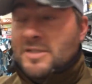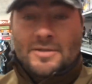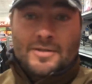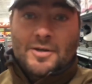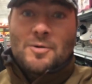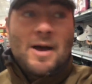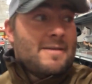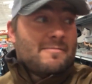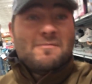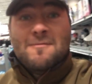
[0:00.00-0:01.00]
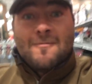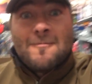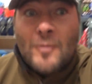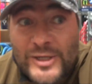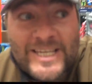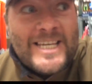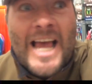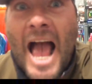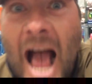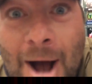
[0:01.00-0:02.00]
me just tell you, I am freaking
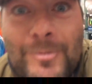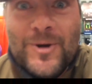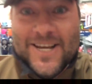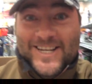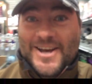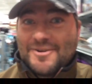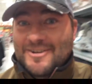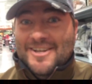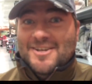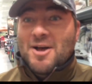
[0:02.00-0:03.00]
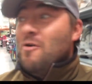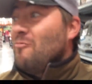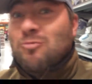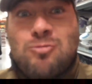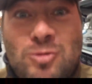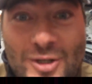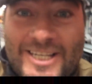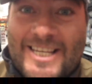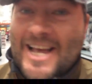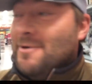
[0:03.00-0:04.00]
out right now.
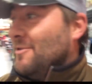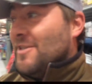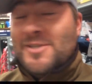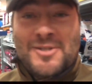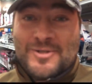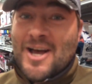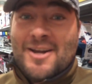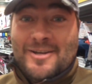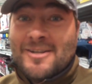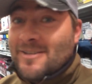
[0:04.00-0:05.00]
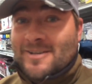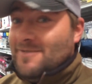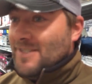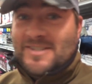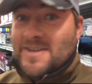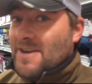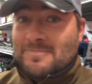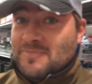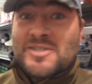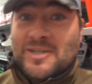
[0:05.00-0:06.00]
Freaking out. This is not a
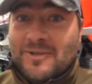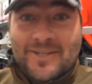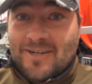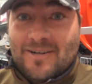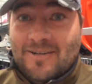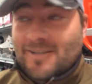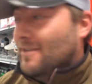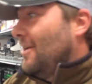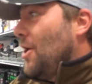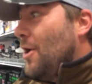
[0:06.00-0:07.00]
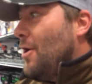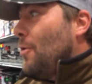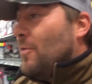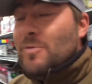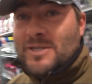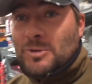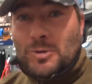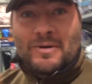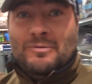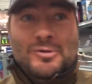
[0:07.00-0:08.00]
setup deal here. We went to
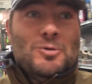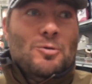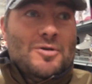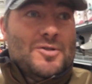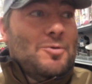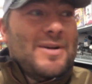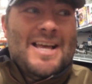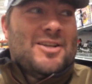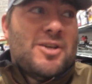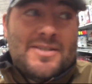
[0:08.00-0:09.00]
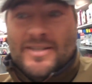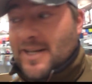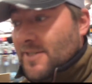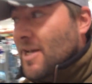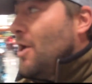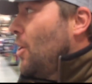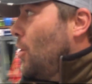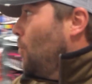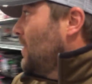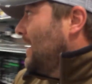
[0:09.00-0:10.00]
two different stores. No one had good sleds.
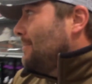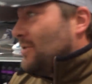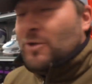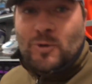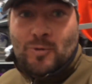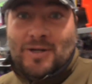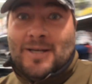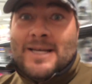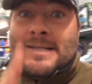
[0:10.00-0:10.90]
We come to